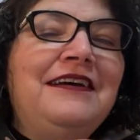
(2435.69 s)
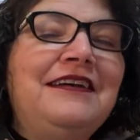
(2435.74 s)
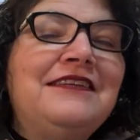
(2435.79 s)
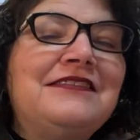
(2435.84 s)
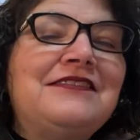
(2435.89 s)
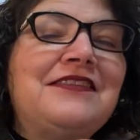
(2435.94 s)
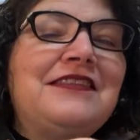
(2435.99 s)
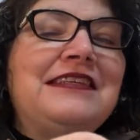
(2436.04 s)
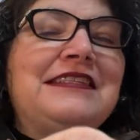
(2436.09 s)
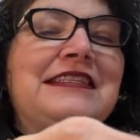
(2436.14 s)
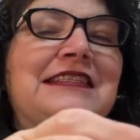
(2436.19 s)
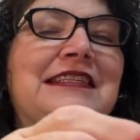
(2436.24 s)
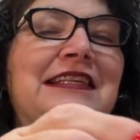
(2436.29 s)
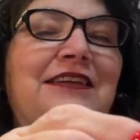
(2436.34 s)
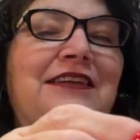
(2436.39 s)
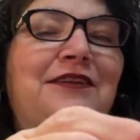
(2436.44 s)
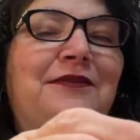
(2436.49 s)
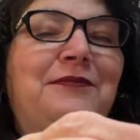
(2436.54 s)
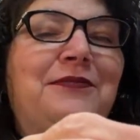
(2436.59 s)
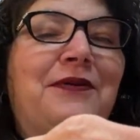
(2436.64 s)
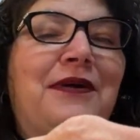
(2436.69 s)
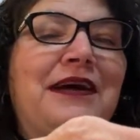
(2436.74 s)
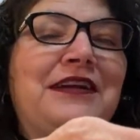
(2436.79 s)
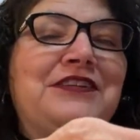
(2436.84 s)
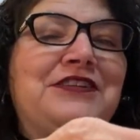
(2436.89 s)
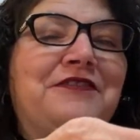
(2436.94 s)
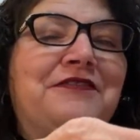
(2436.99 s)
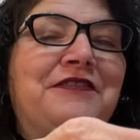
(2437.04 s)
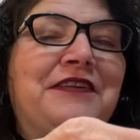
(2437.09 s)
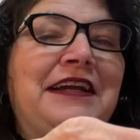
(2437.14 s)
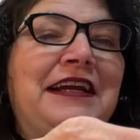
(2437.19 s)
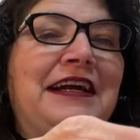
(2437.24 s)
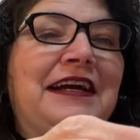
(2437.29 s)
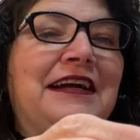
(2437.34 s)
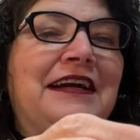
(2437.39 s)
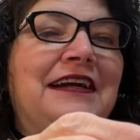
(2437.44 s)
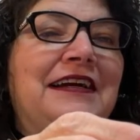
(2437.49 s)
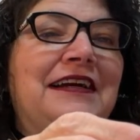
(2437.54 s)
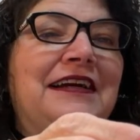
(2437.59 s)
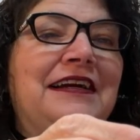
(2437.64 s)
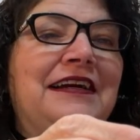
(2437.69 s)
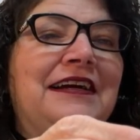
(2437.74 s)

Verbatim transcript: So this is a little brush over here.